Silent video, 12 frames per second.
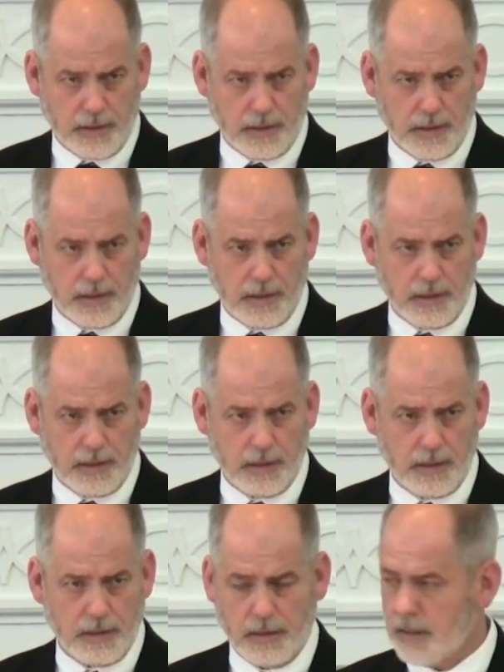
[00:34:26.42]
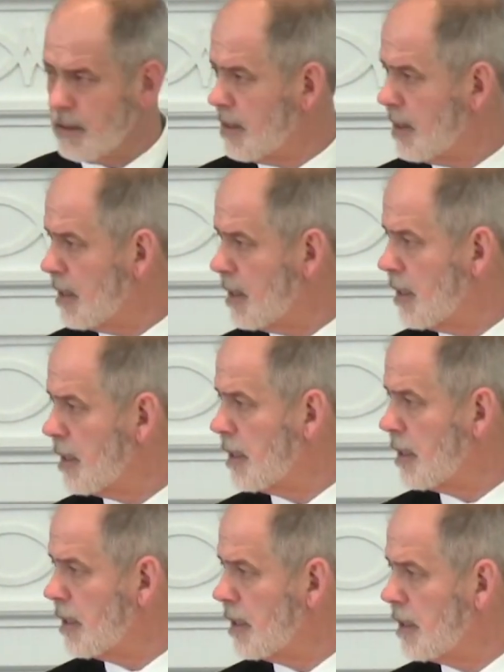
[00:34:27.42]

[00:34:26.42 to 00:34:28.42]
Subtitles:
[no speech]